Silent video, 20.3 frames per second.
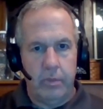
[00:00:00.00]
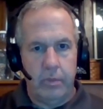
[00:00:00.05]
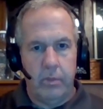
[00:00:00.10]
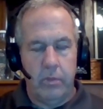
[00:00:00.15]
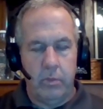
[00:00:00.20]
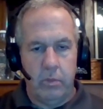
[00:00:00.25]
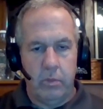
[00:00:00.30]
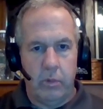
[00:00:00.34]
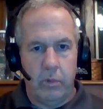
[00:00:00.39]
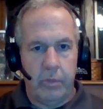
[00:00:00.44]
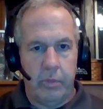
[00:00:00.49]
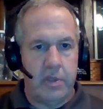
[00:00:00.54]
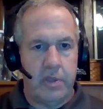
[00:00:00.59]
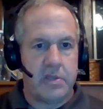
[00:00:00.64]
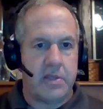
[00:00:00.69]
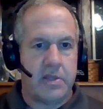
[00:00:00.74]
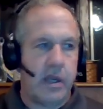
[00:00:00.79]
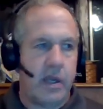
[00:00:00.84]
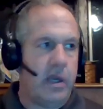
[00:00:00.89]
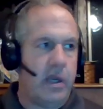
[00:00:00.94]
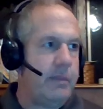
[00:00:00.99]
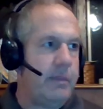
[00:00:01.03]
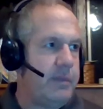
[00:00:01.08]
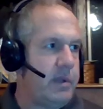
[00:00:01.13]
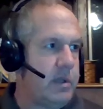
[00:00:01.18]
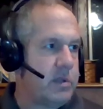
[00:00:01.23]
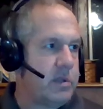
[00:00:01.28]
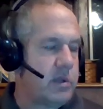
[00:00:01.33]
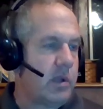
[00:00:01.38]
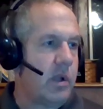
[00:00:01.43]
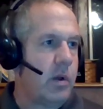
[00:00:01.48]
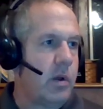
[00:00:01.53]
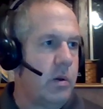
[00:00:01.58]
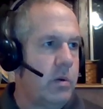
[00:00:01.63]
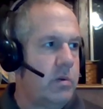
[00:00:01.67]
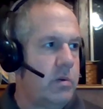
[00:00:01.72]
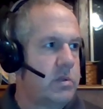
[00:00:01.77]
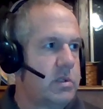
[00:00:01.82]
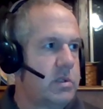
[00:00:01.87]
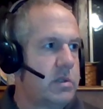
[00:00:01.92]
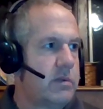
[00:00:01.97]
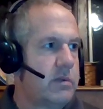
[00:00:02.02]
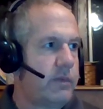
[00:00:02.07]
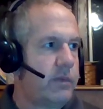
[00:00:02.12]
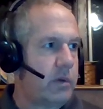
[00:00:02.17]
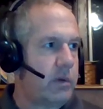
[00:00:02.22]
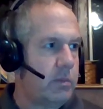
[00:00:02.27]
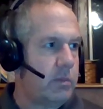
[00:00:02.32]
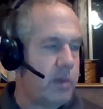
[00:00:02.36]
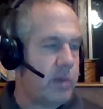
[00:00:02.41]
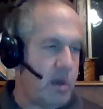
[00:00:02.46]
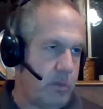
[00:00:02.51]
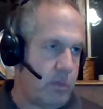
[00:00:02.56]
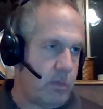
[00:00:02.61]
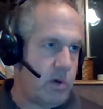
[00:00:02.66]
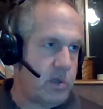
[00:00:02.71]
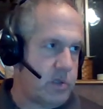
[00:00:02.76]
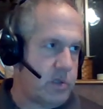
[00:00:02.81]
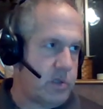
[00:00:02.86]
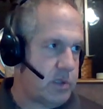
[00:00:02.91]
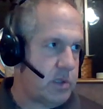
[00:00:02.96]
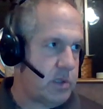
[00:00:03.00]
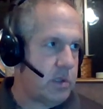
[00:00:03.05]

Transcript: We'll put a sign up that it's closed for members